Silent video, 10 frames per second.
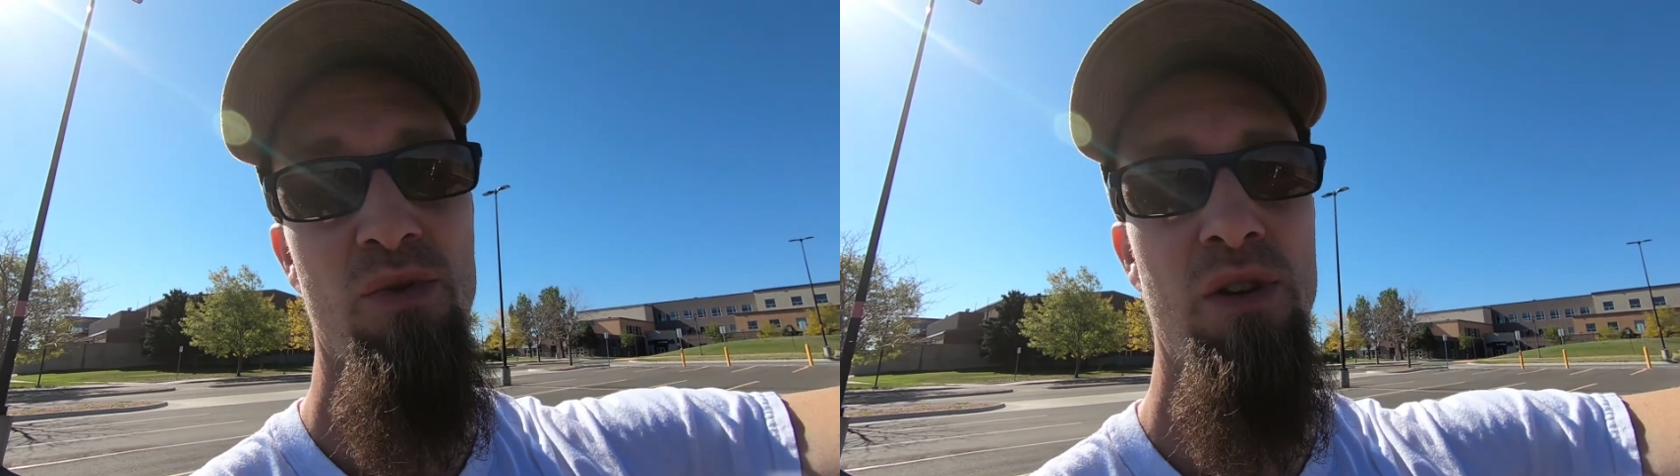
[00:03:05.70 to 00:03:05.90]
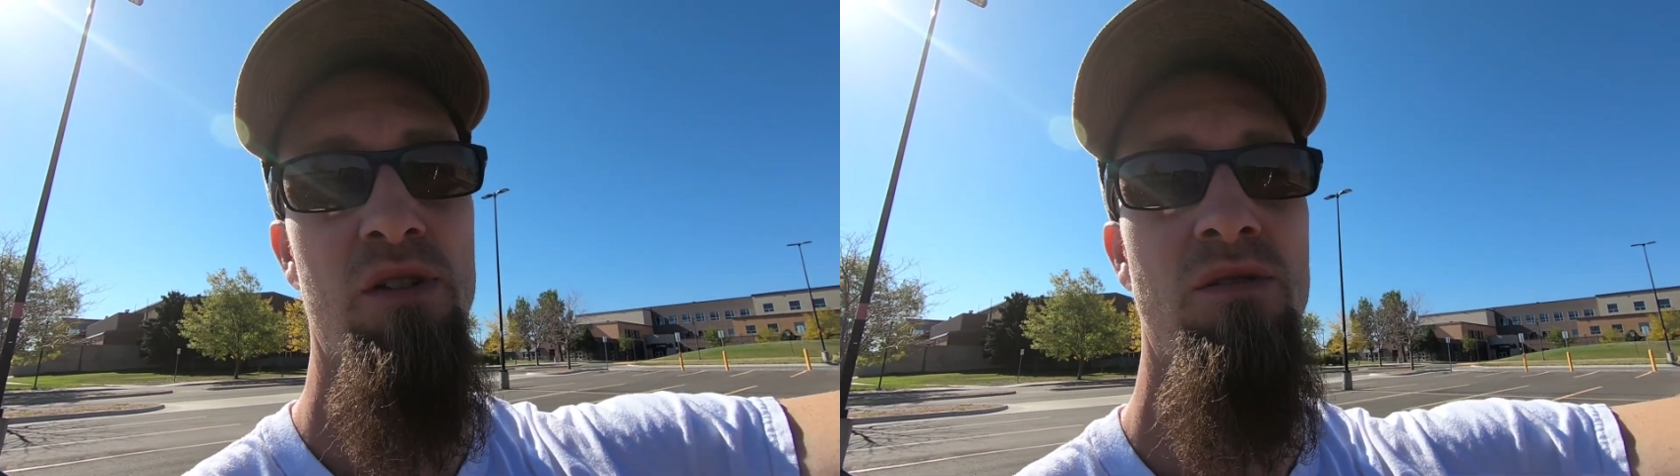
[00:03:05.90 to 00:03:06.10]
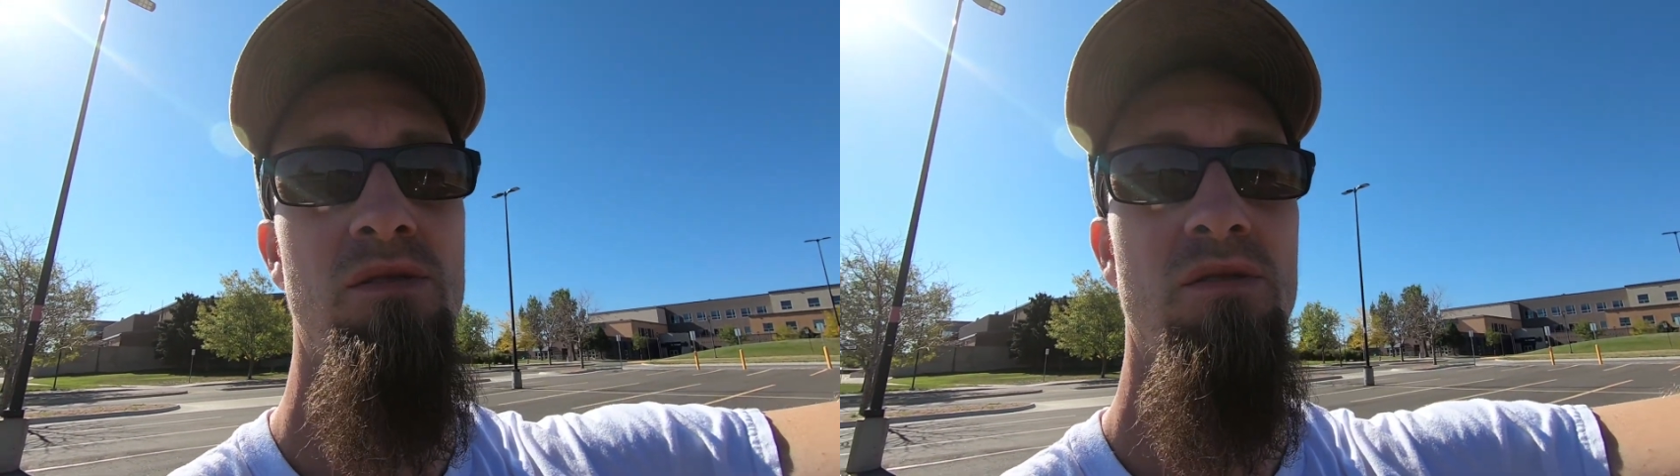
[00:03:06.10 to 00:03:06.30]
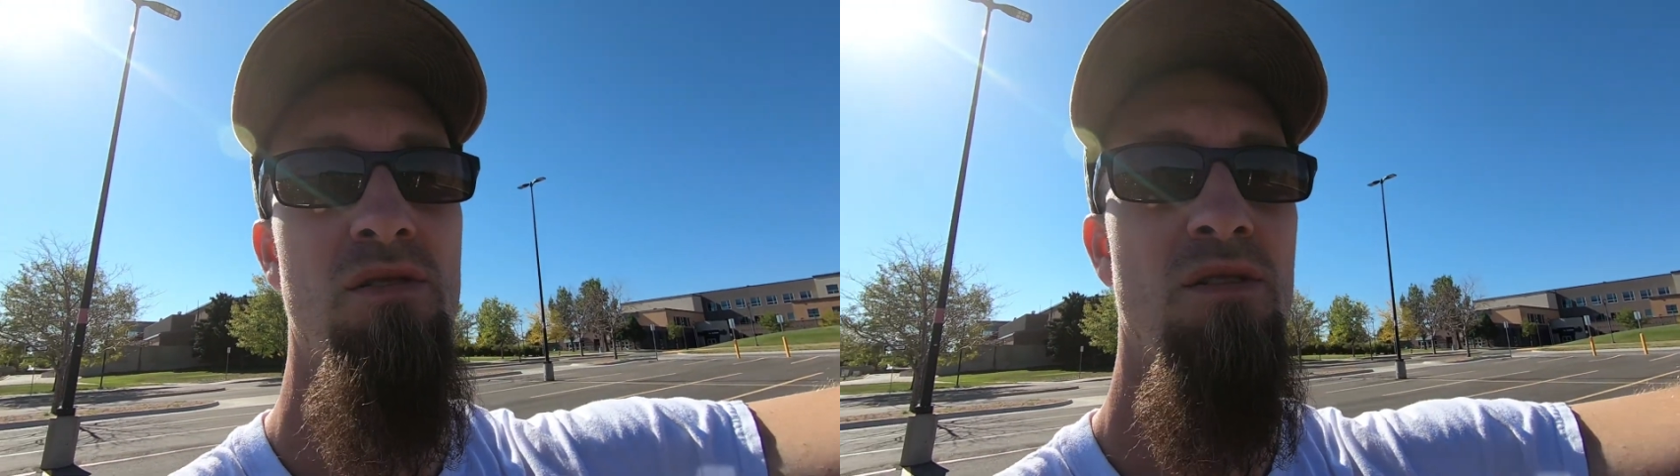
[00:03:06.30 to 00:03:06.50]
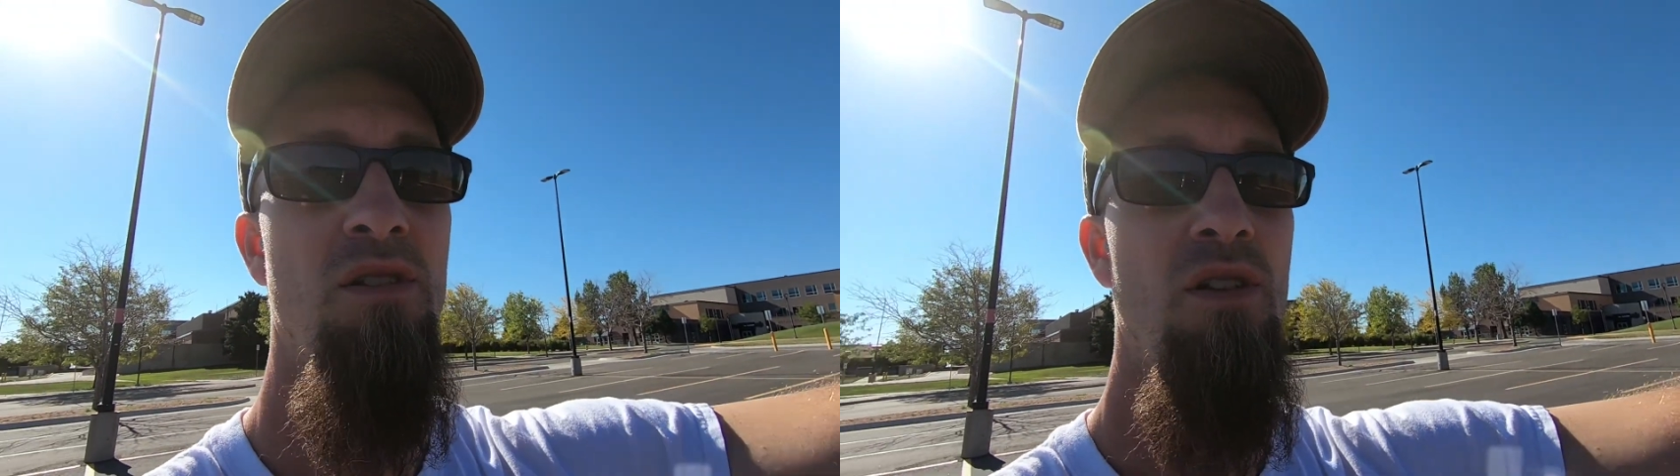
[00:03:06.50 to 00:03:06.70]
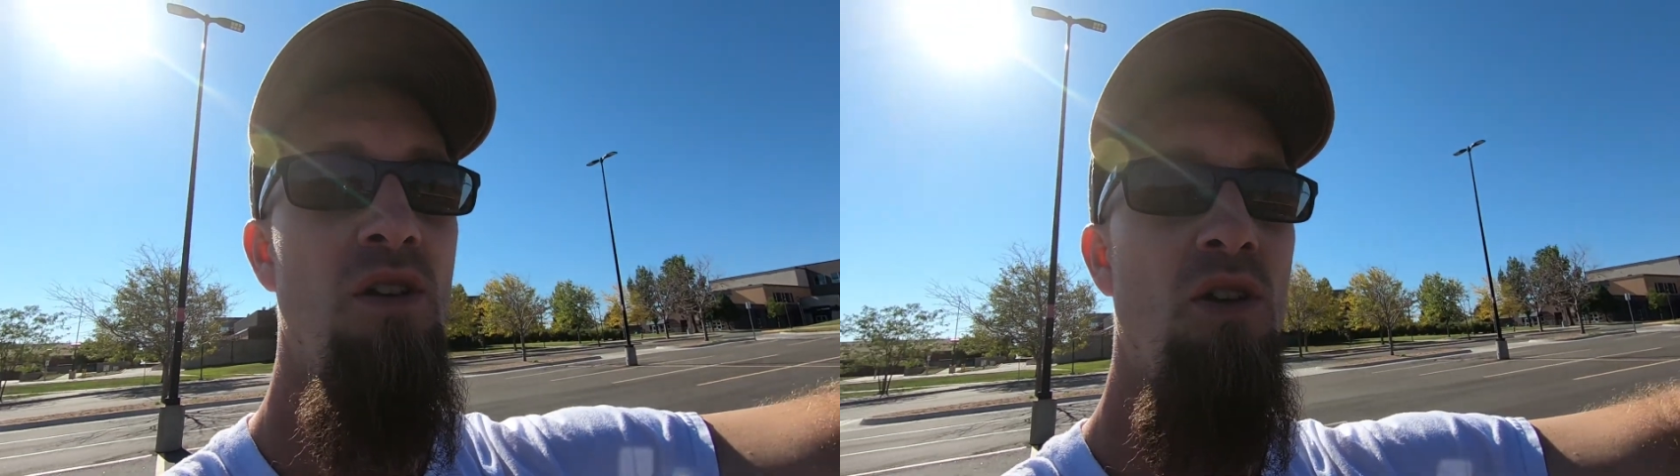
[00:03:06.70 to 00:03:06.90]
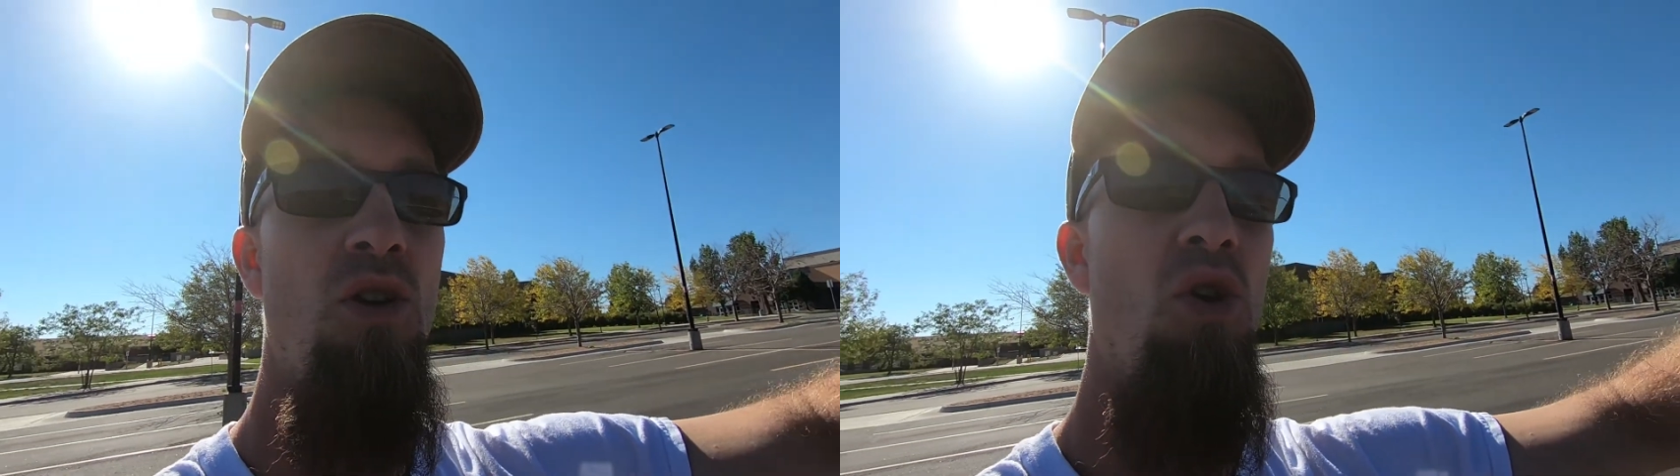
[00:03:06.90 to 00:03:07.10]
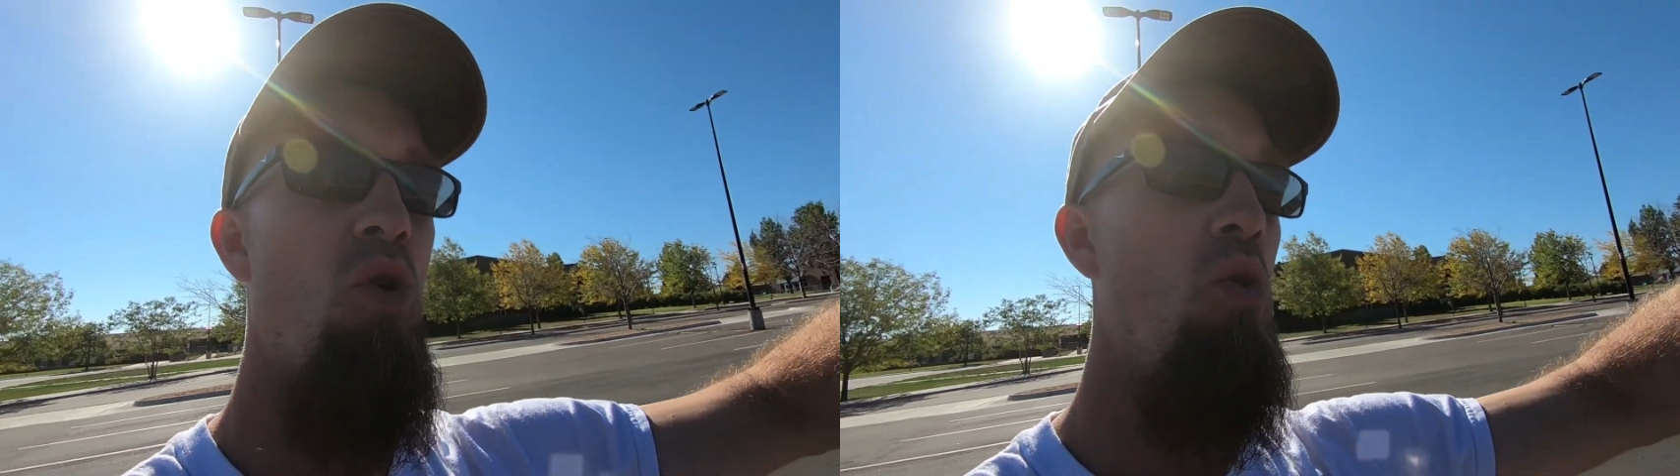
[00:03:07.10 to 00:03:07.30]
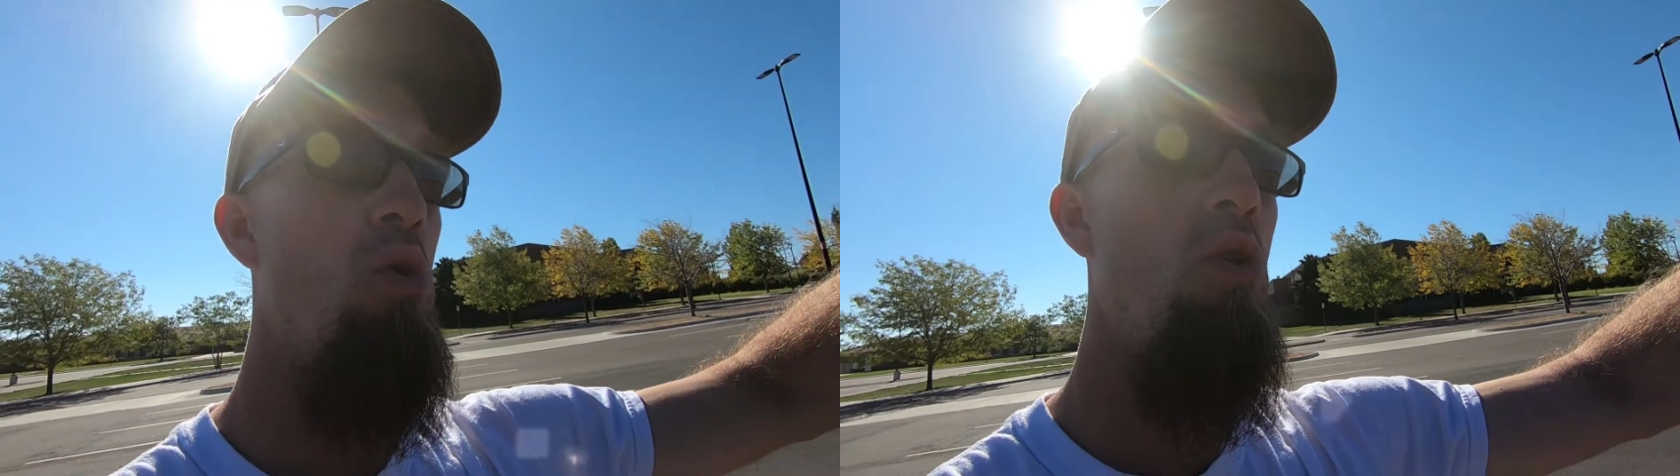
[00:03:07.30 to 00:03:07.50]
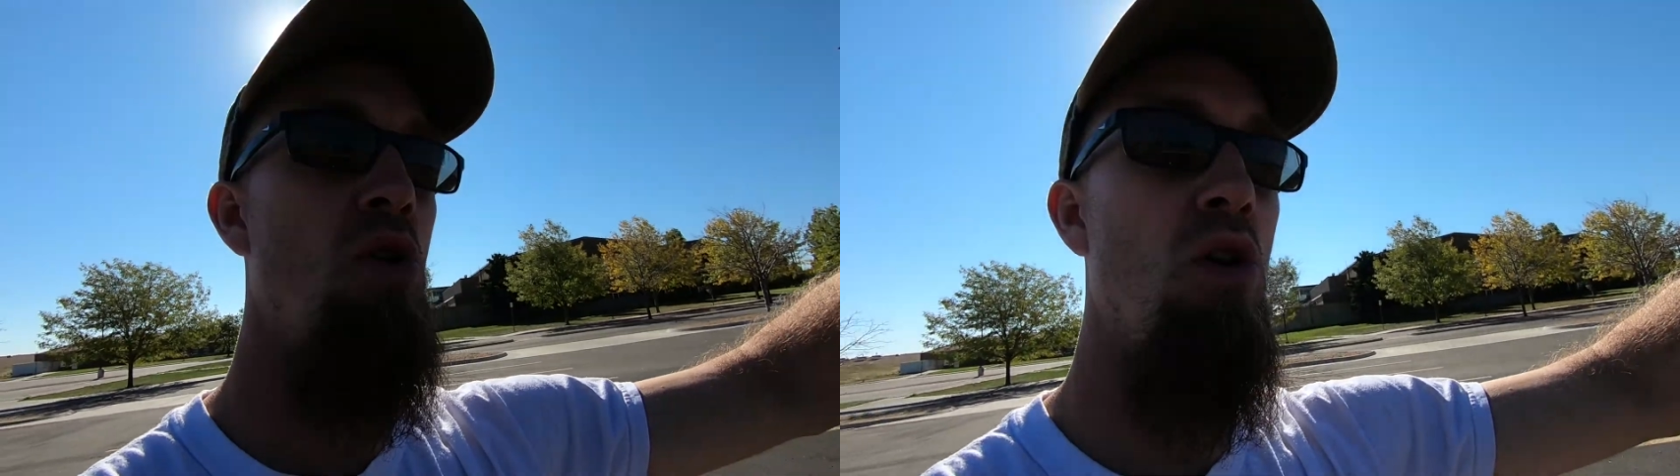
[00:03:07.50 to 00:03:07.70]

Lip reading: wheel or